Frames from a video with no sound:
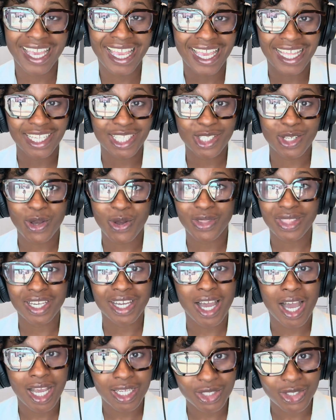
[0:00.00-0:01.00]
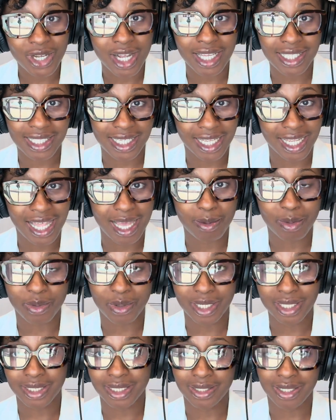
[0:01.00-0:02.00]
And it's called the Contracts
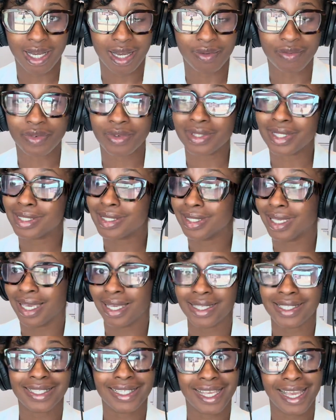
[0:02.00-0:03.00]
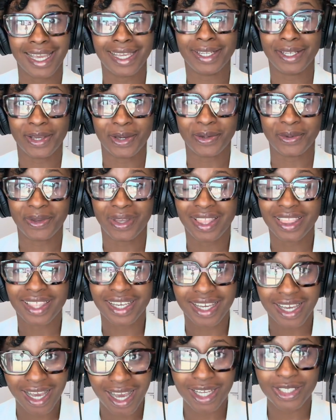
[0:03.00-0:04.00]
Collaboration Conference. Yes, I know, the
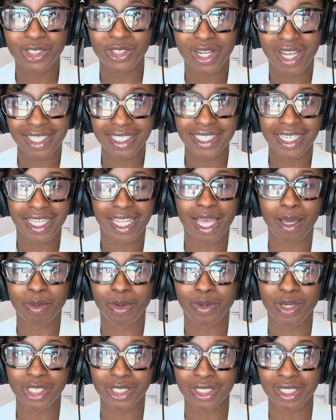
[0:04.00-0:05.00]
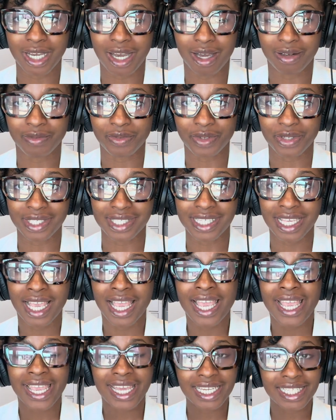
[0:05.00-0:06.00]
Contracts Collaboration Conference.
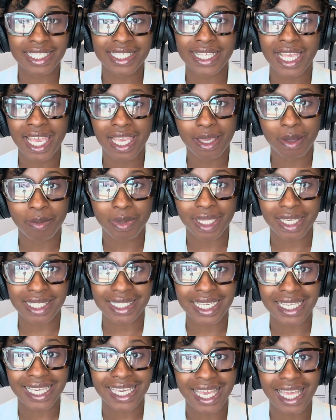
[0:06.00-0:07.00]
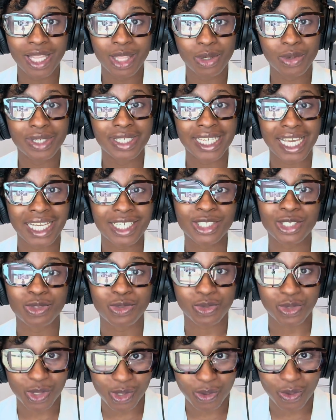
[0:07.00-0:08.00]
And it's taking place at Gaylord National
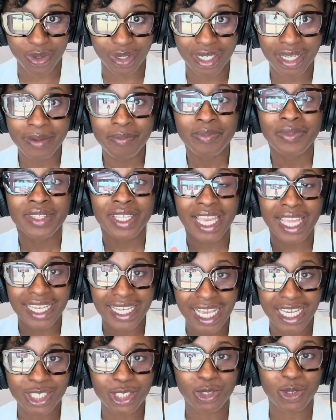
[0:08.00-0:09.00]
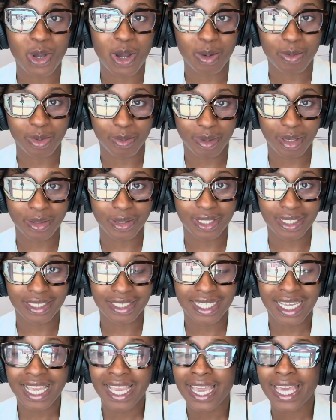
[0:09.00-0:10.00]
Resort in National Harbor, Maryland.
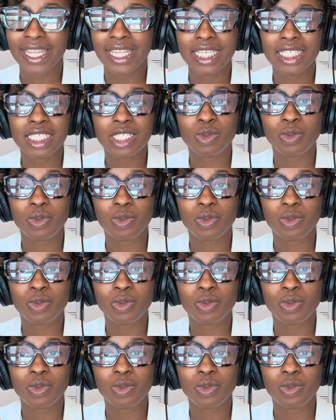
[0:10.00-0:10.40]
And this